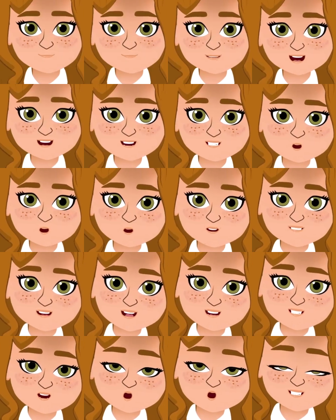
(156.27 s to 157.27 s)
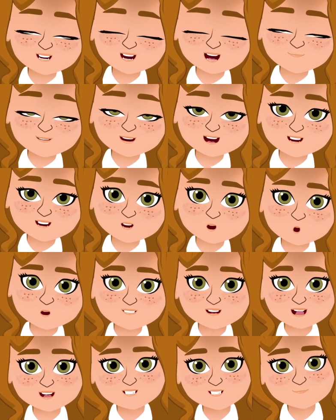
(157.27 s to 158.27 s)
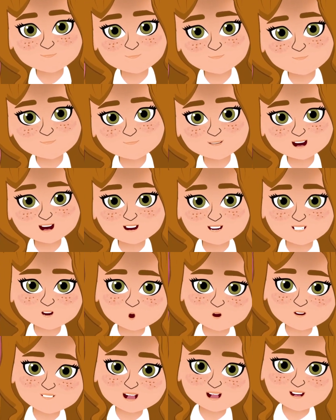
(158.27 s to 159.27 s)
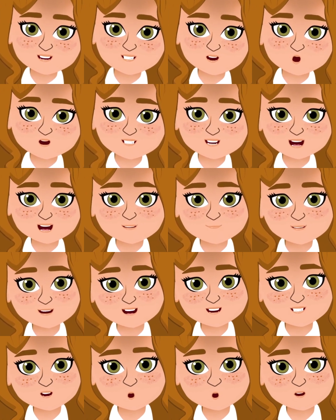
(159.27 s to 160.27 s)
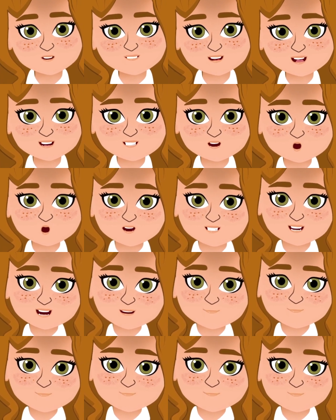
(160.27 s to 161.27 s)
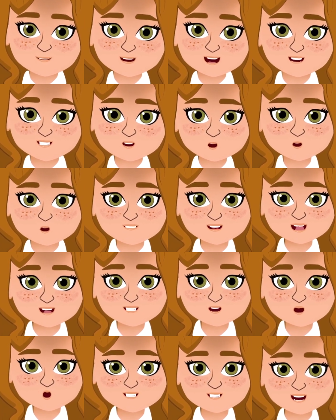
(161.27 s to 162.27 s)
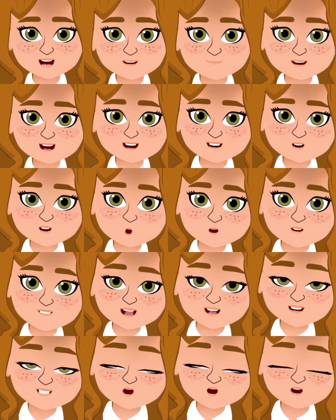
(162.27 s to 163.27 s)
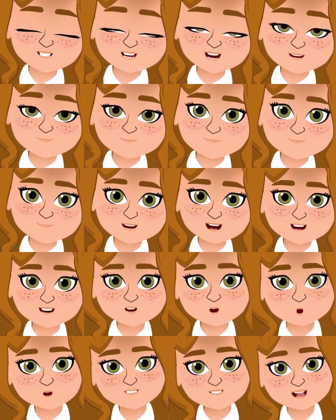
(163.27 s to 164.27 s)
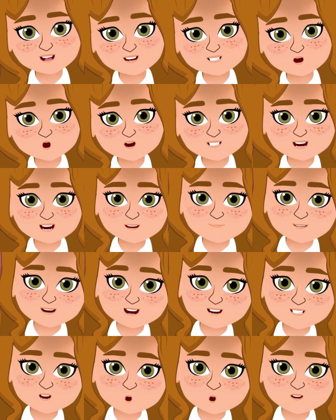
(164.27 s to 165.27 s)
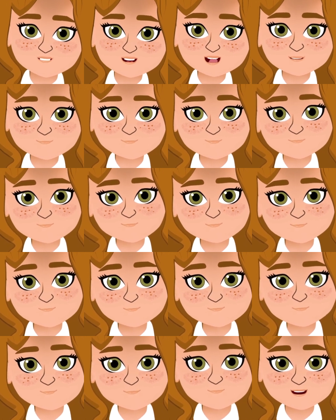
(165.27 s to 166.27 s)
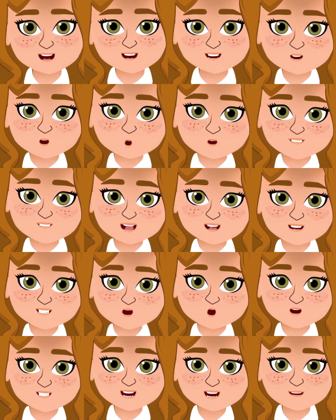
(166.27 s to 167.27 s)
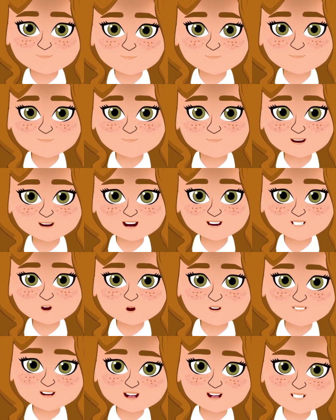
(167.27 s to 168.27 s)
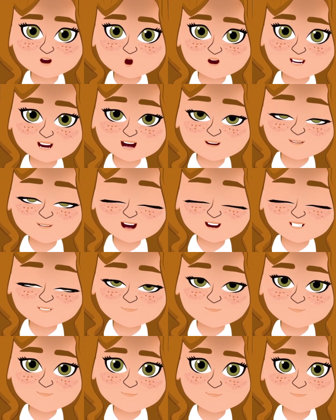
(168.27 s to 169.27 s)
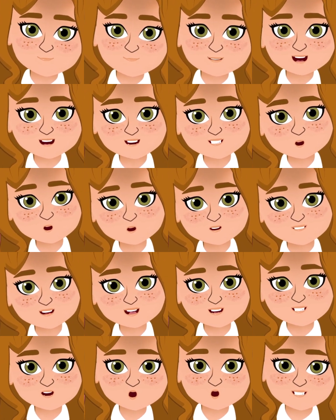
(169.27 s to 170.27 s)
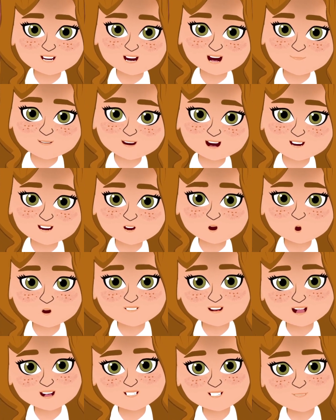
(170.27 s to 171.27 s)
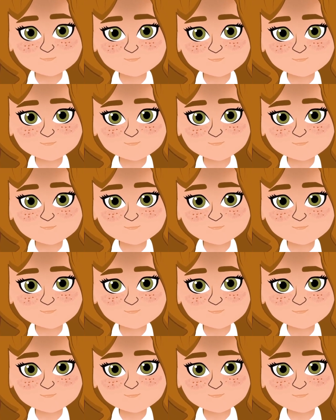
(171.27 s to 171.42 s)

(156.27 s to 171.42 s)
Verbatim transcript: They told me that I must have been dreaming, that I had just woken up from a week long coma induced by a rare type of brain disease that damaged my long term memory. My husband hugged me and told me that he loved me, if only I knew who he was.